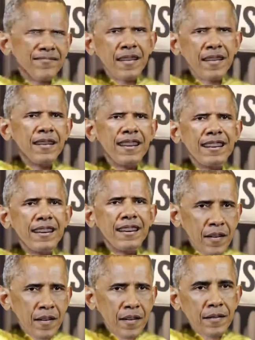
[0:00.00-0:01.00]
Don't be silly,
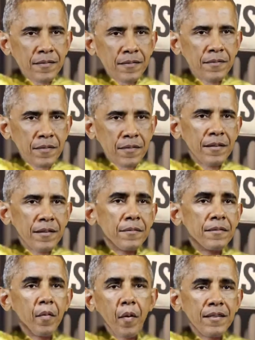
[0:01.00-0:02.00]
Joe. Who do you think was
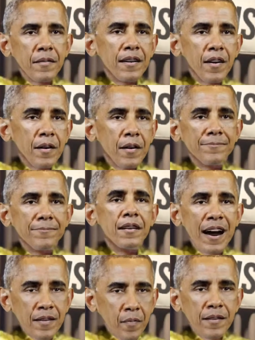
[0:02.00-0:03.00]
whispering in your ear for the last three